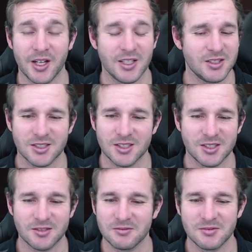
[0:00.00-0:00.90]
That's
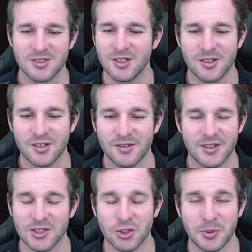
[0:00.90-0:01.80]
just,
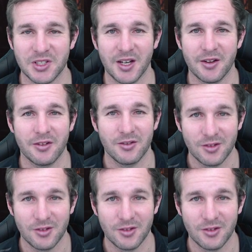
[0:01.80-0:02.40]
that should be death.